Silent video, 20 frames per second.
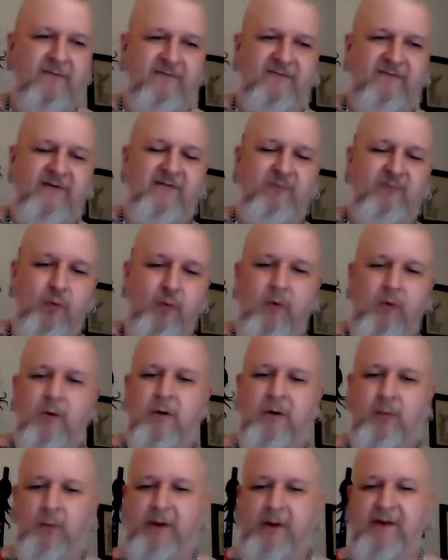here's this
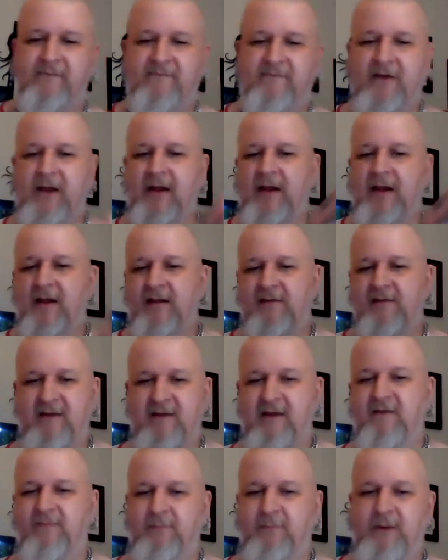war with
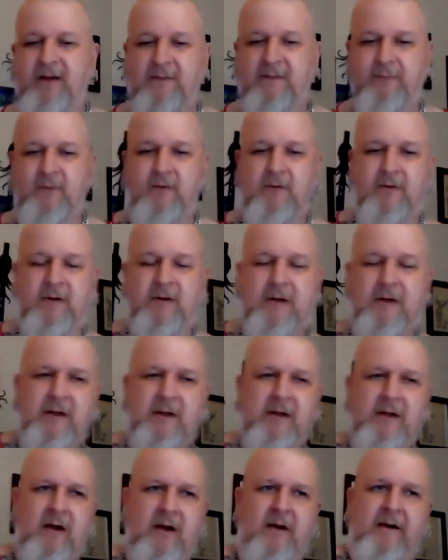these people.
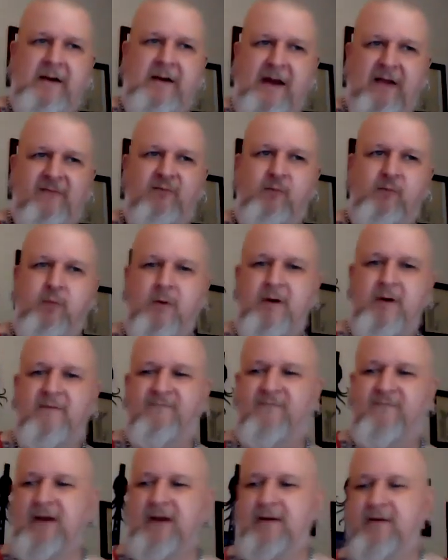All right, that's one
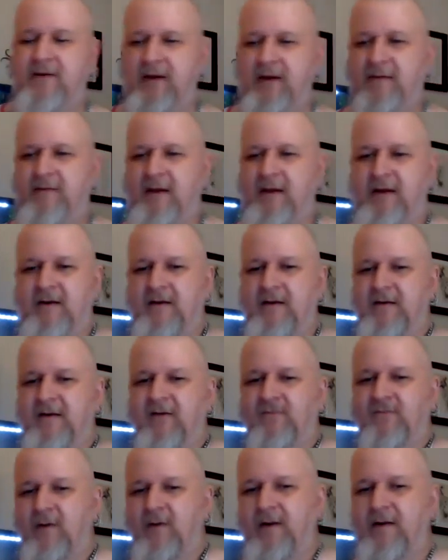thing. And then
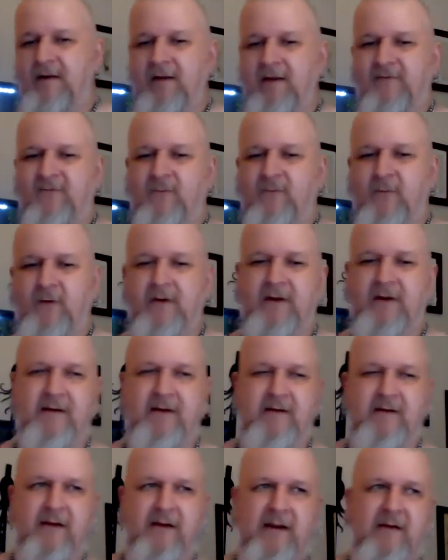this one and this one,
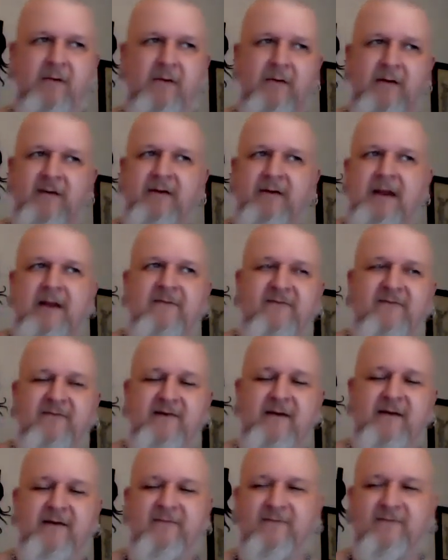and they're going against
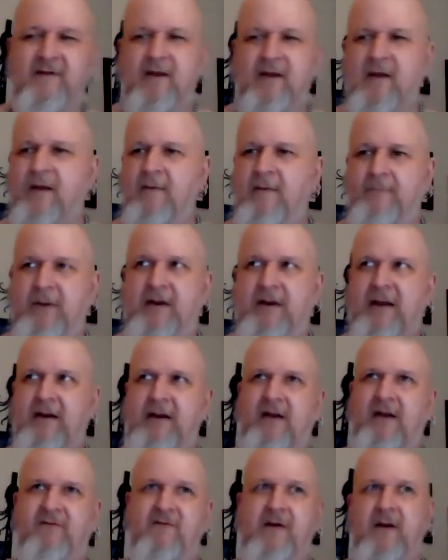this. And but then
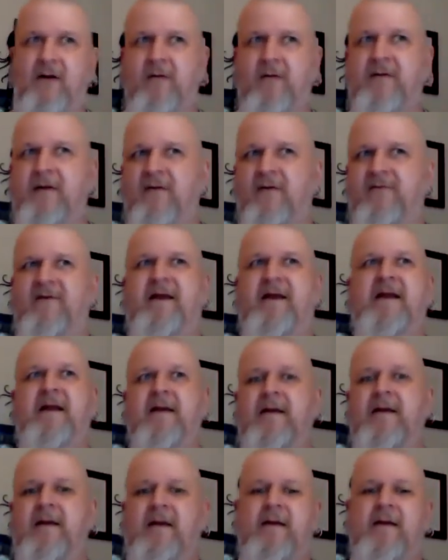next thing you know, there's like
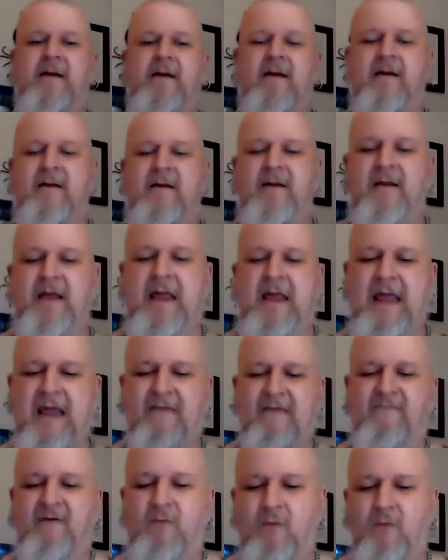
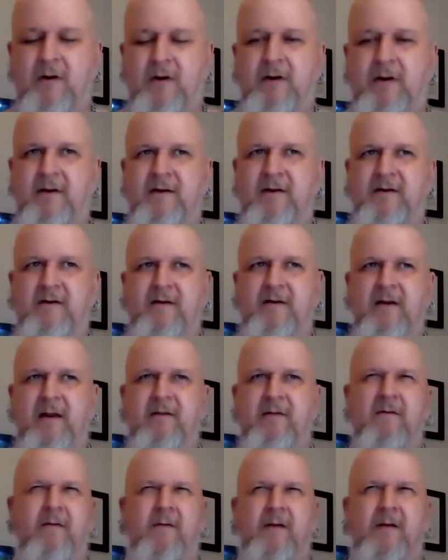everyone,
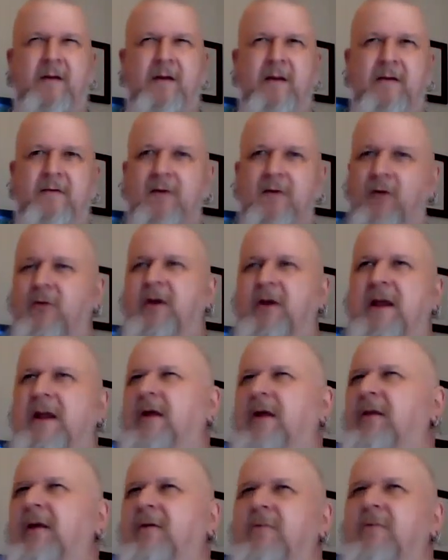you're looking
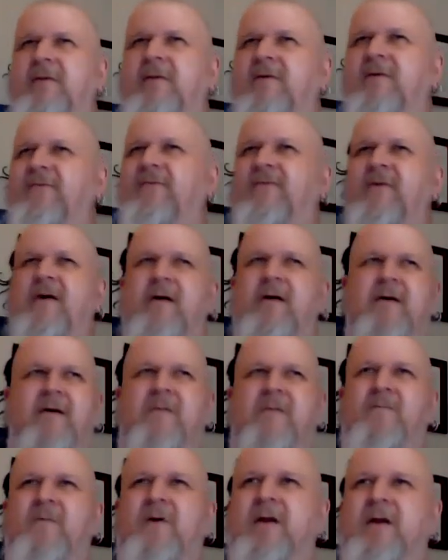at like, what the fuck?
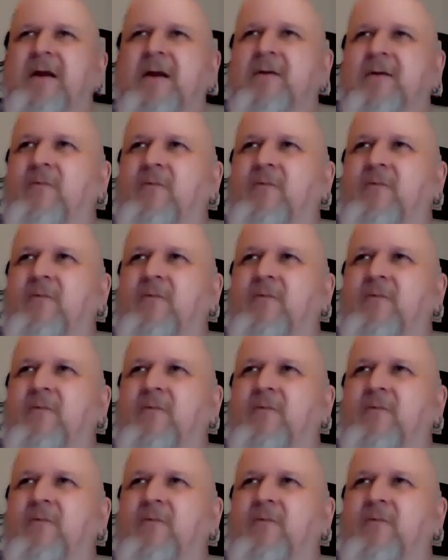I'm like,